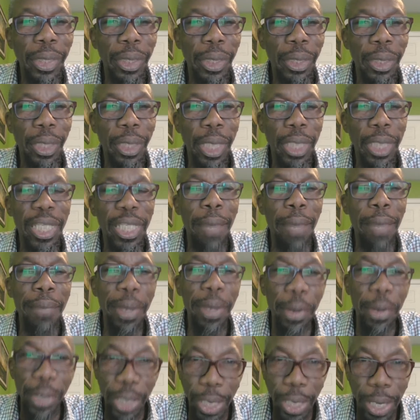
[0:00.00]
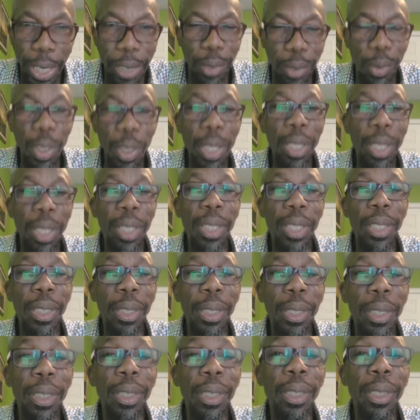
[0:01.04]
Because the American
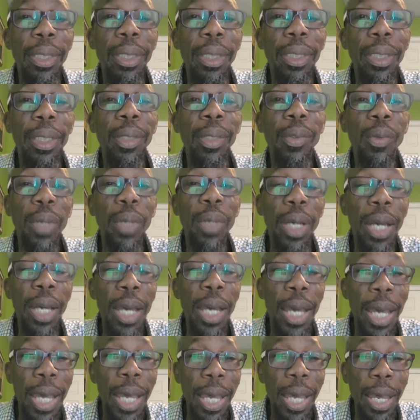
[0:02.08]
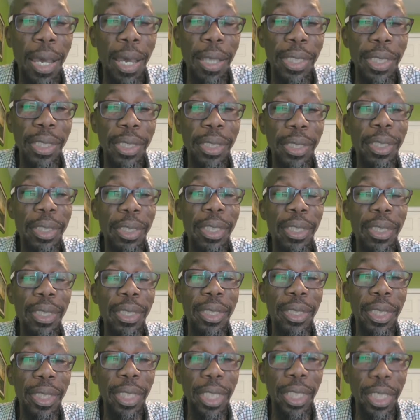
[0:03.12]
has
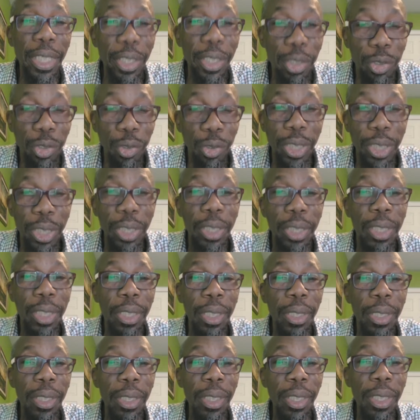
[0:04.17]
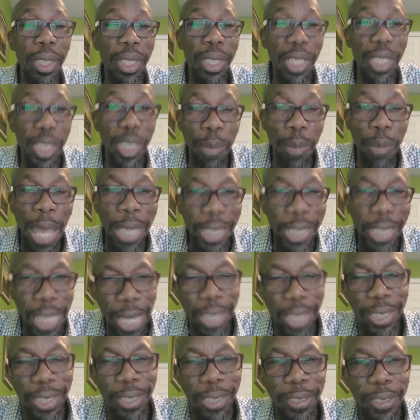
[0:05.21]
its interest in its
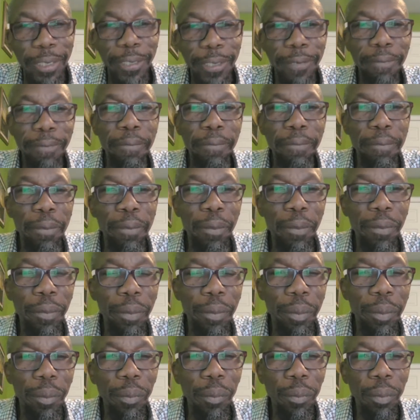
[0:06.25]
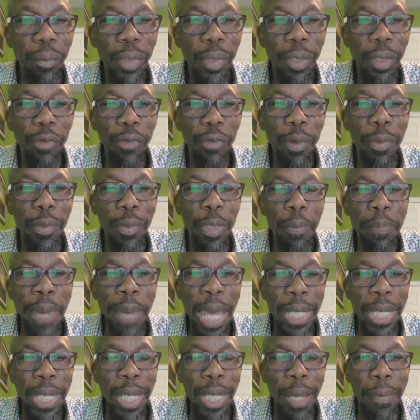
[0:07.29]
backyard. From the
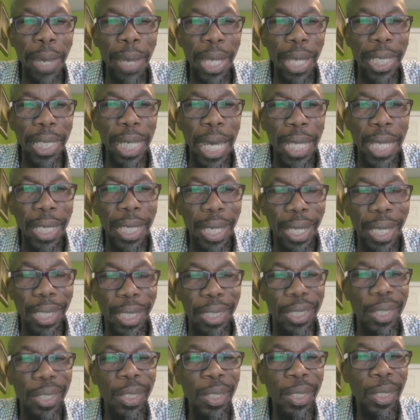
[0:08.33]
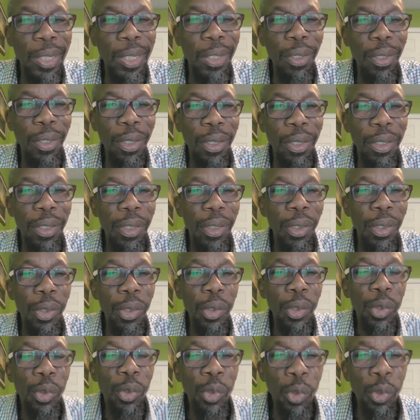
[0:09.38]
Panama Canal
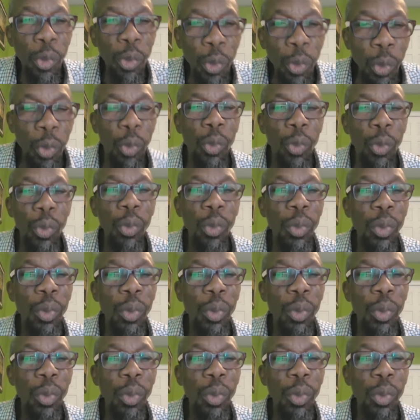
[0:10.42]
to